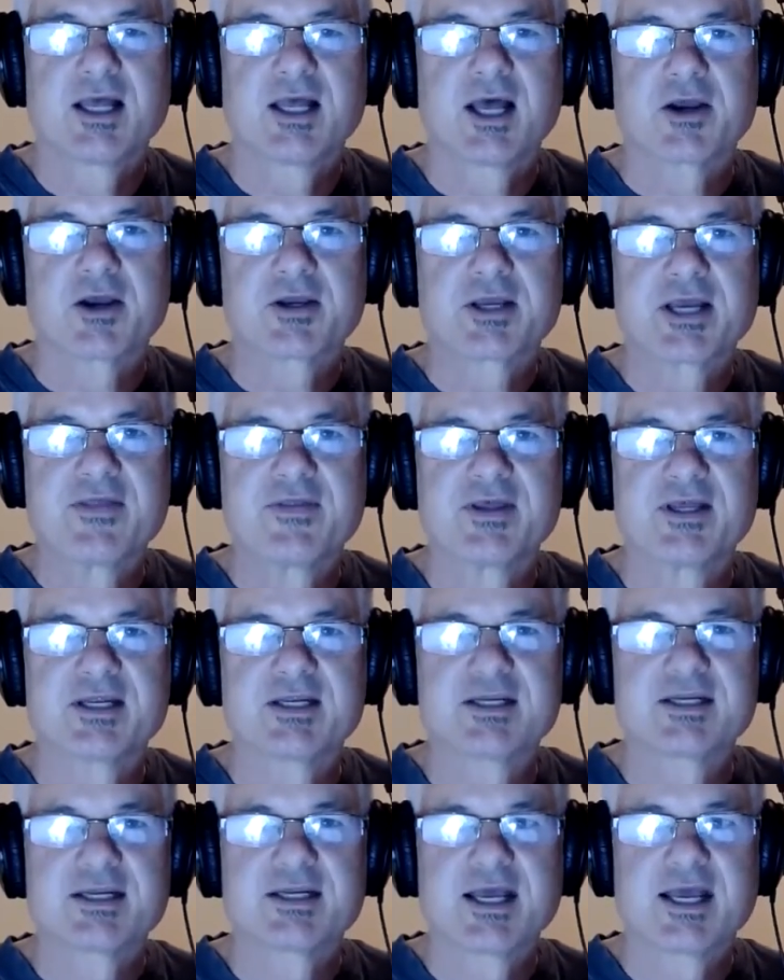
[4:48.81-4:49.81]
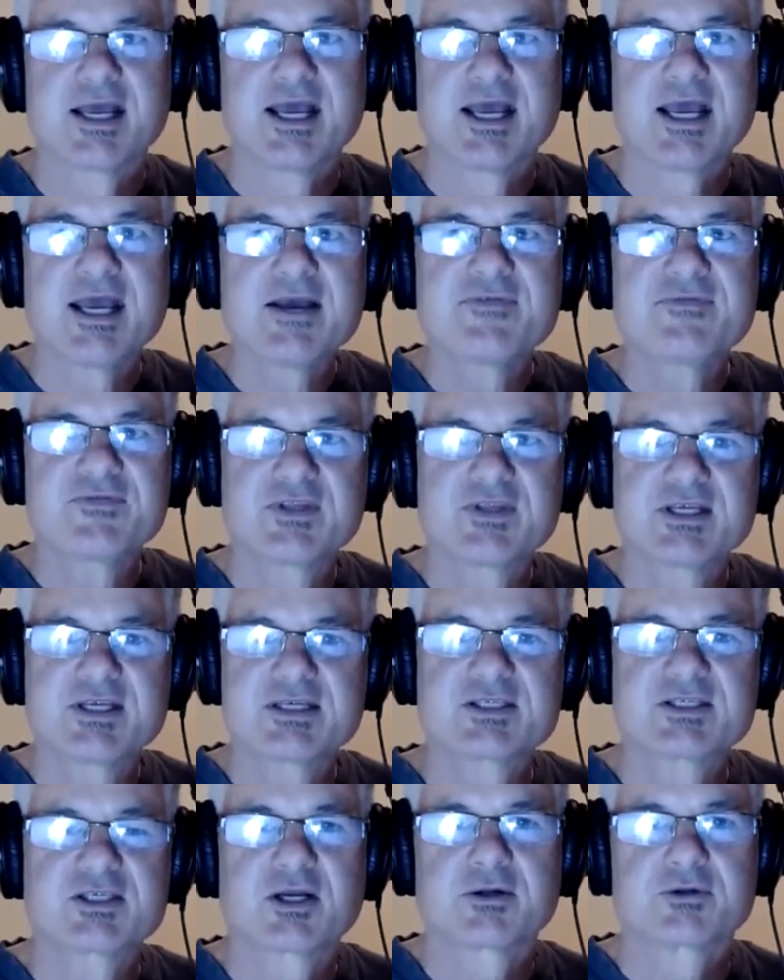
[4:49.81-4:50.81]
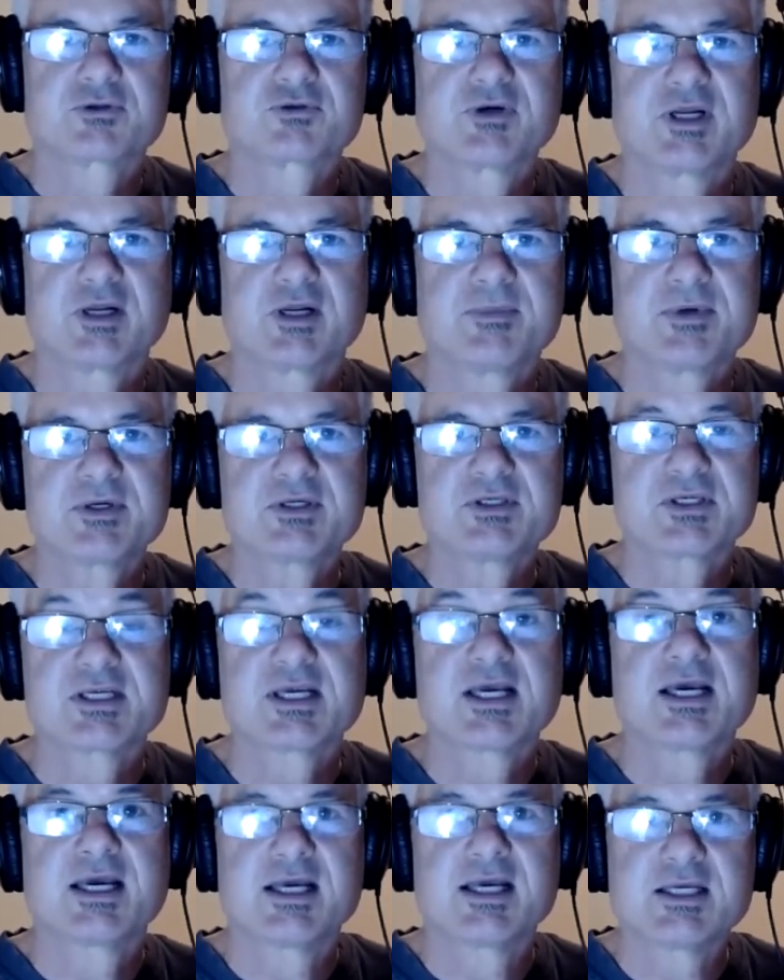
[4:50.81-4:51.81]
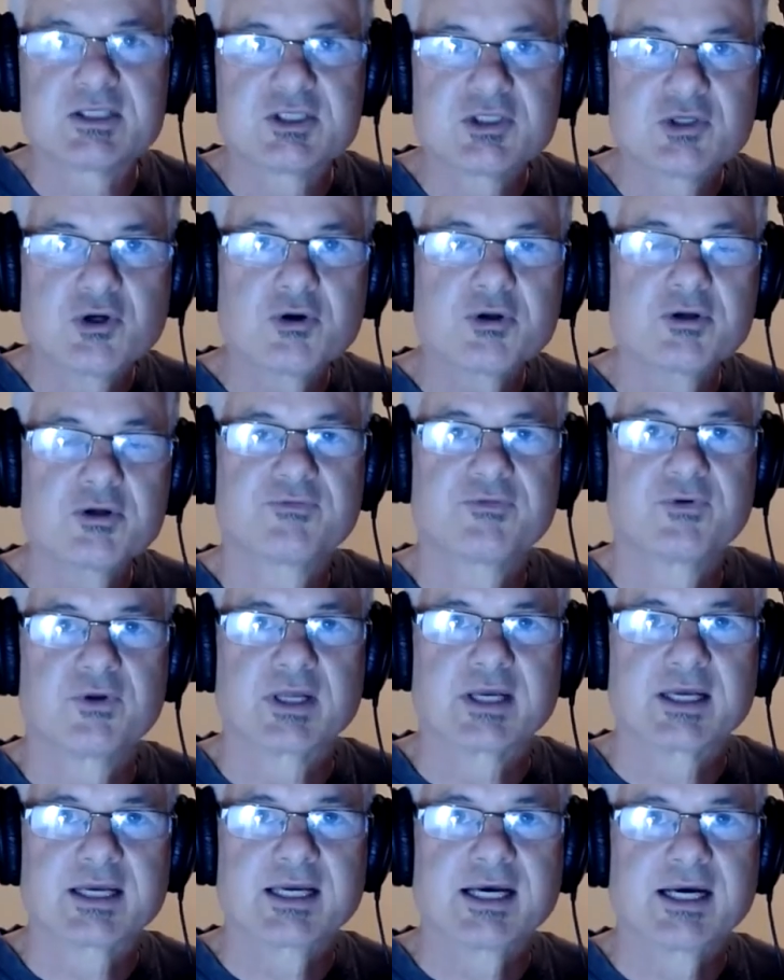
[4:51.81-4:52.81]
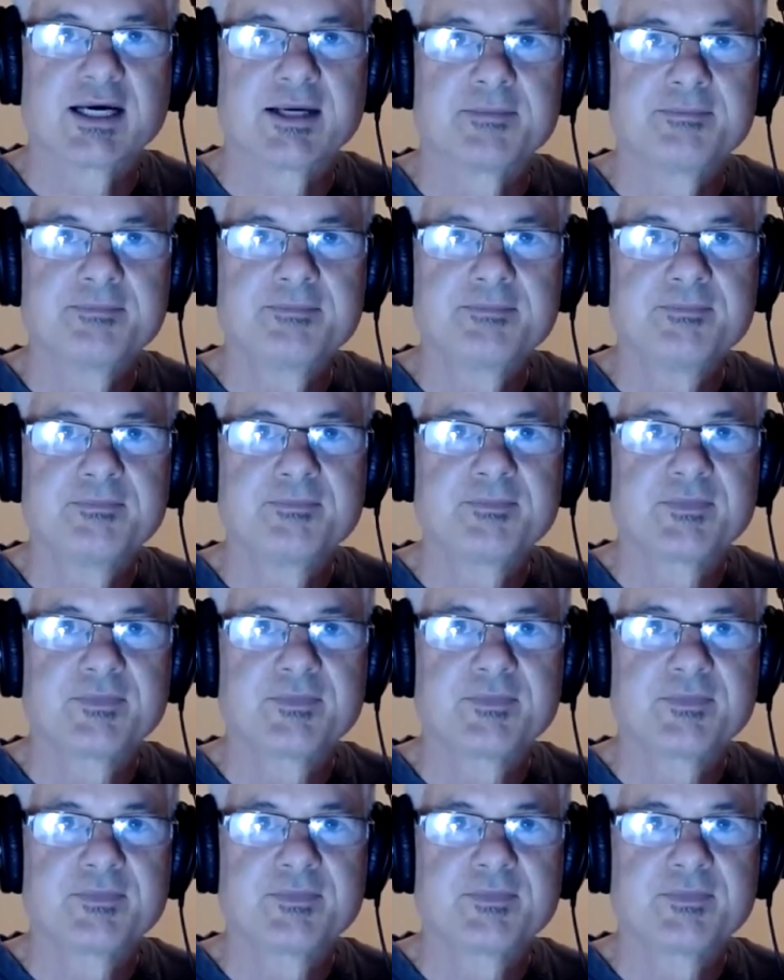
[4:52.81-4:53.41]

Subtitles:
Okay, that if this sole trader business is not your full income,